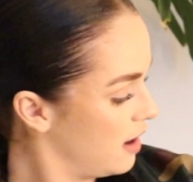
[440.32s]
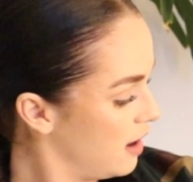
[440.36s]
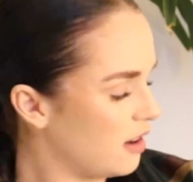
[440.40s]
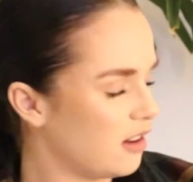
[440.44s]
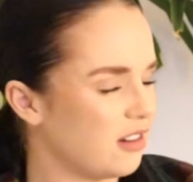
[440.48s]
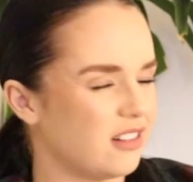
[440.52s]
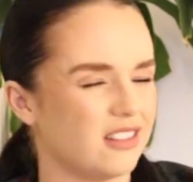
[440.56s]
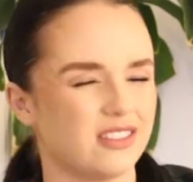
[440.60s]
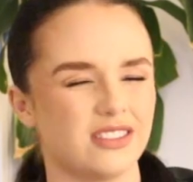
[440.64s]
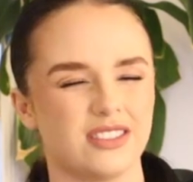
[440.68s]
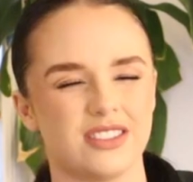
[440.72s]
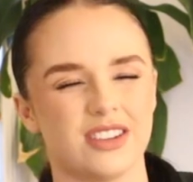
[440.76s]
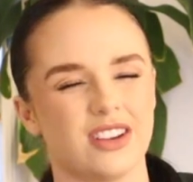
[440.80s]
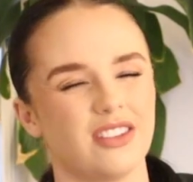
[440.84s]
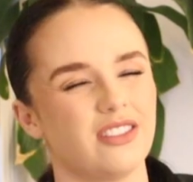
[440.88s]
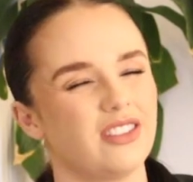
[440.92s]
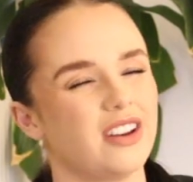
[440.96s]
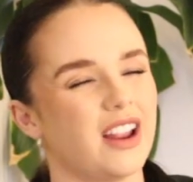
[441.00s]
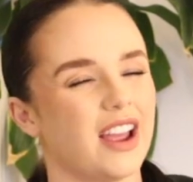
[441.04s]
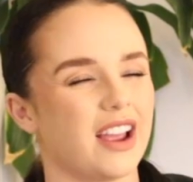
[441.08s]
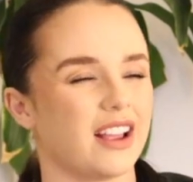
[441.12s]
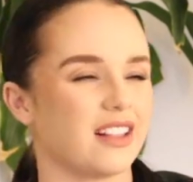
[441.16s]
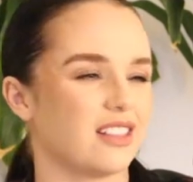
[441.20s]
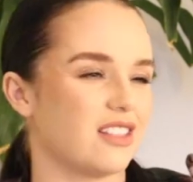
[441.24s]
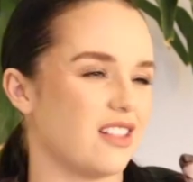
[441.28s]
Oh, don't
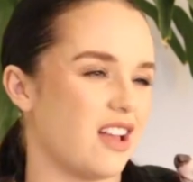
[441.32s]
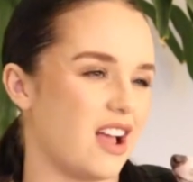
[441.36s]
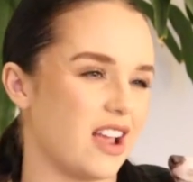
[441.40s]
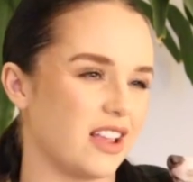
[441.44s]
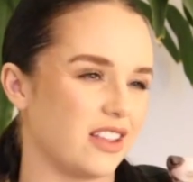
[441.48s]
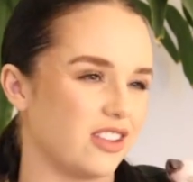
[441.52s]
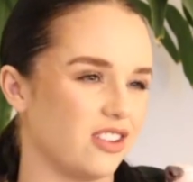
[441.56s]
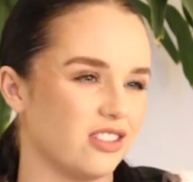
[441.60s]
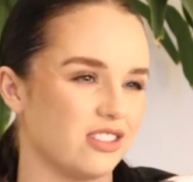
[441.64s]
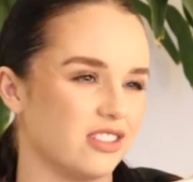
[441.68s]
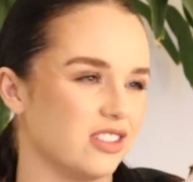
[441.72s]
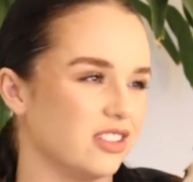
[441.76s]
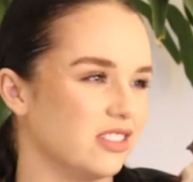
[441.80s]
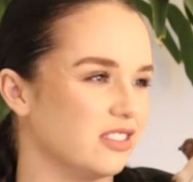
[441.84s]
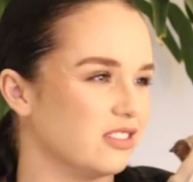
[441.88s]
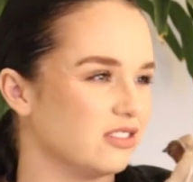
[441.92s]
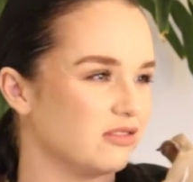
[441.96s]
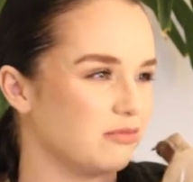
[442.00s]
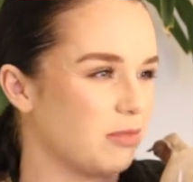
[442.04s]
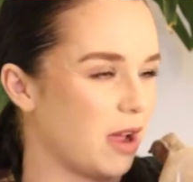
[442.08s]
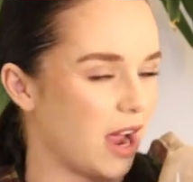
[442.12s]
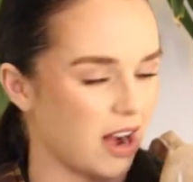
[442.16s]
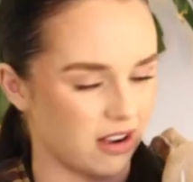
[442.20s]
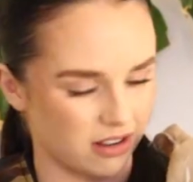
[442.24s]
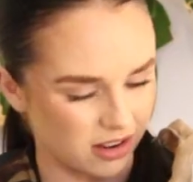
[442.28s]
act like you're
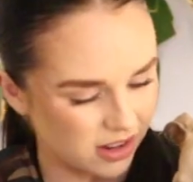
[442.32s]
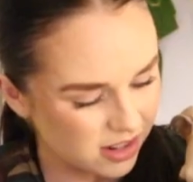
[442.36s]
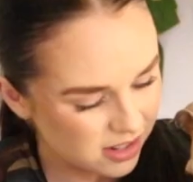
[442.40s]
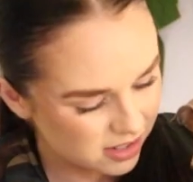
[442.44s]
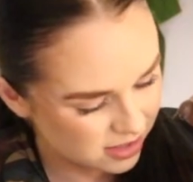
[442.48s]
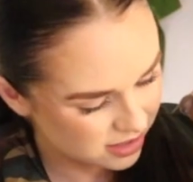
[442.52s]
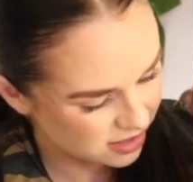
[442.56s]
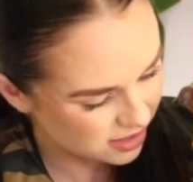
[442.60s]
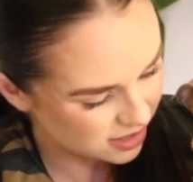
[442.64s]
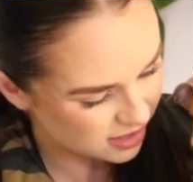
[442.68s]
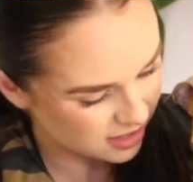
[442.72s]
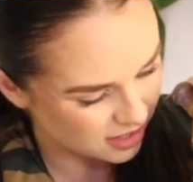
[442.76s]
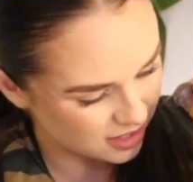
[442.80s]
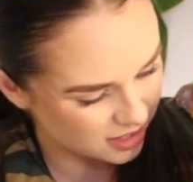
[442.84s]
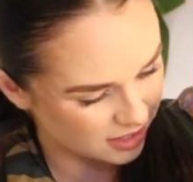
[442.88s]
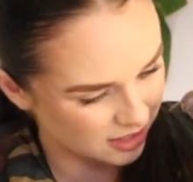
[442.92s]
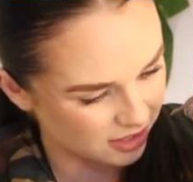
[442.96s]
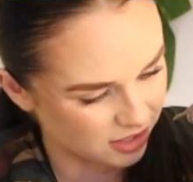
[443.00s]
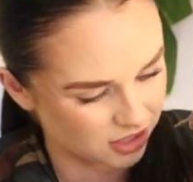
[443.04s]
embarrassed.